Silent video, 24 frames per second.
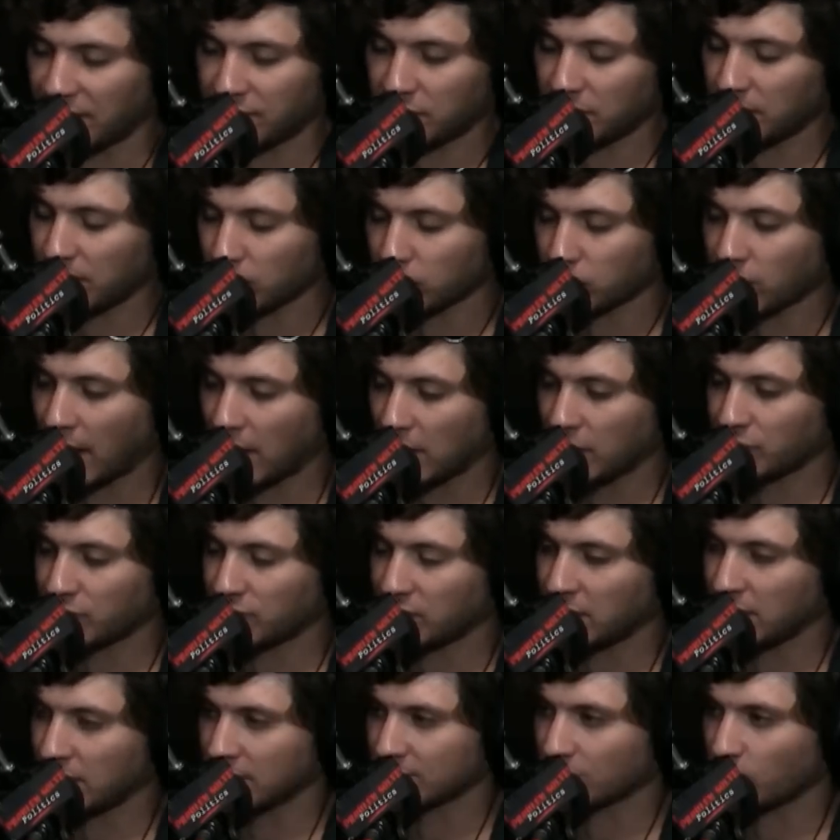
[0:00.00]
From the right, you'll see
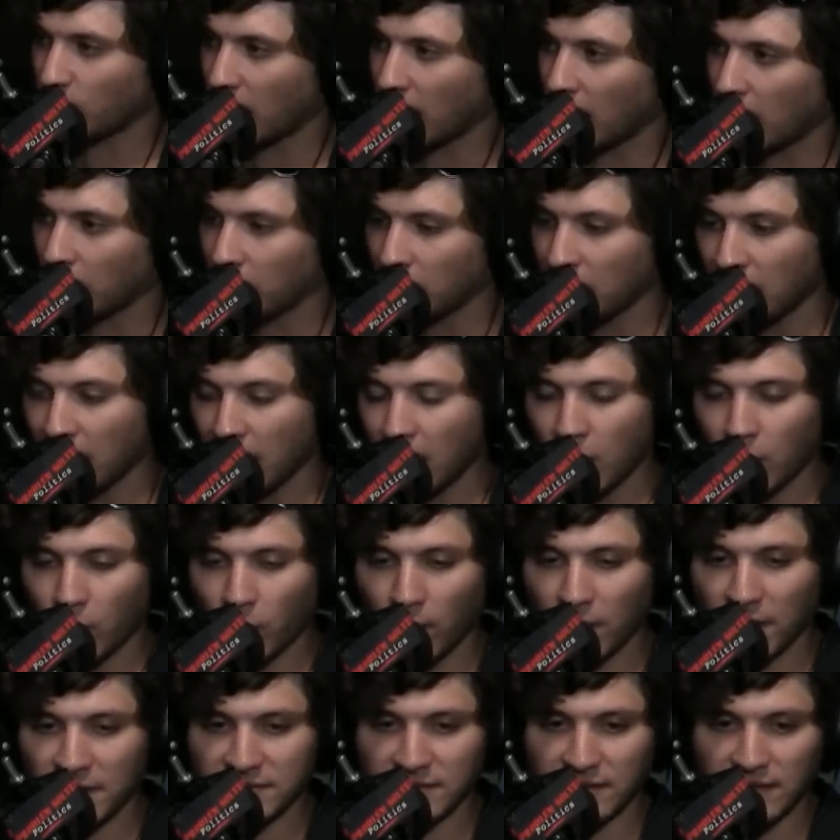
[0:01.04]
it as well,
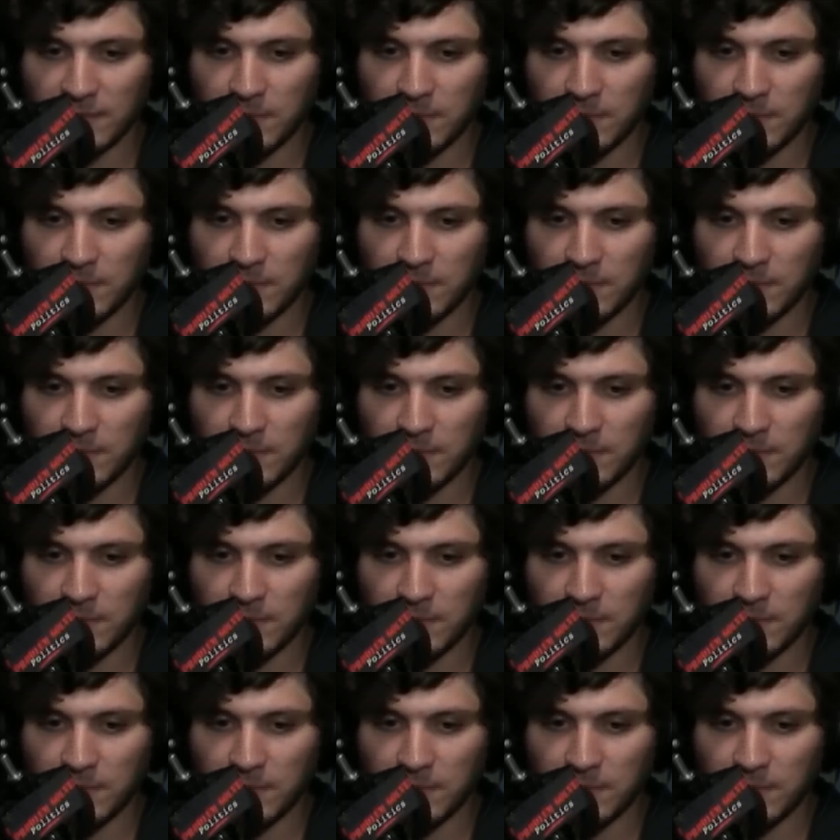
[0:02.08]
where it's like